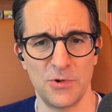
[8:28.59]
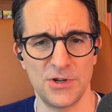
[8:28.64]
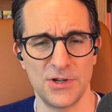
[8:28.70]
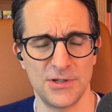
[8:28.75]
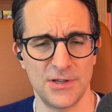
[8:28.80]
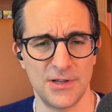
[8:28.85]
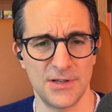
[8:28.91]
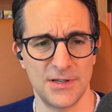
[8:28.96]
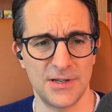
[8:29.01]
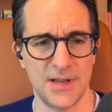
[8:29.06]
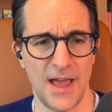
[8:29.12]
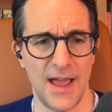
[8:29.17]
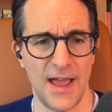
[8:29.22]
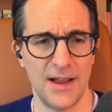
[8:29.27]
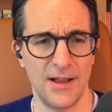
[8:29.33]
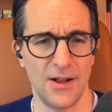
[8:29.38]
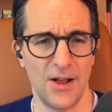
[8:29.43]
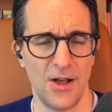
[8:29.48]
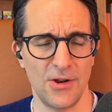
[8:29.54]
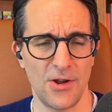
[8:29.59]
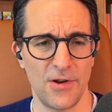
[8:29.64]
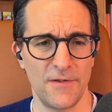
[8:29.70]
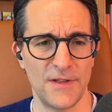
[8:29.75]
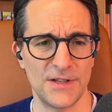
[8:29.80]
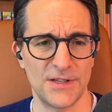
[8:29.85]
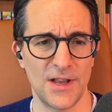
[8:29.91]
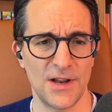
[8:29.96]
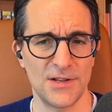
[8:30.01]
which is to say a lot
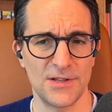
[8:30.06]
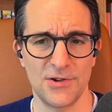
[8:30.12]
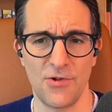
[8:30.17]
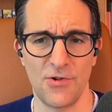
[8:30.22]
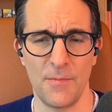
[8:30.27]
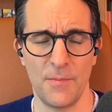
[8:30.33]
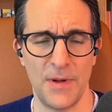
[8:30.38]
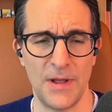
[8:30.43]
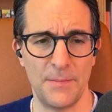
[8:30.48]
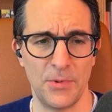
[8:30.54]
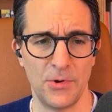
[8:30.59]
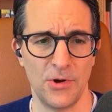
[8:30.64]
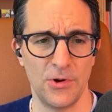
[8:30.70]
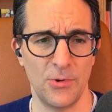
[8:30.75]
of these studies are on people